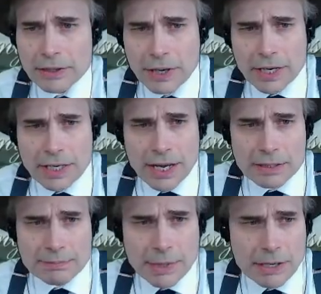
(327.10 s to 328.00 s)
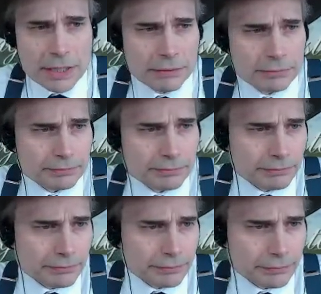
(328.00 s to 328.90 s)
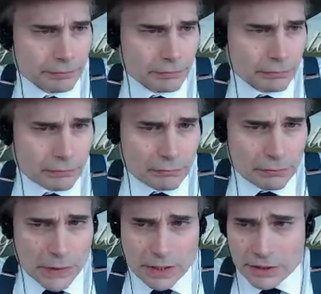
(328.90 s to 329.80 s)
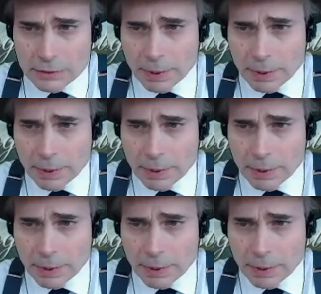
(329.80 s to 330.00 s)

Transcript: you recognize Mary? She's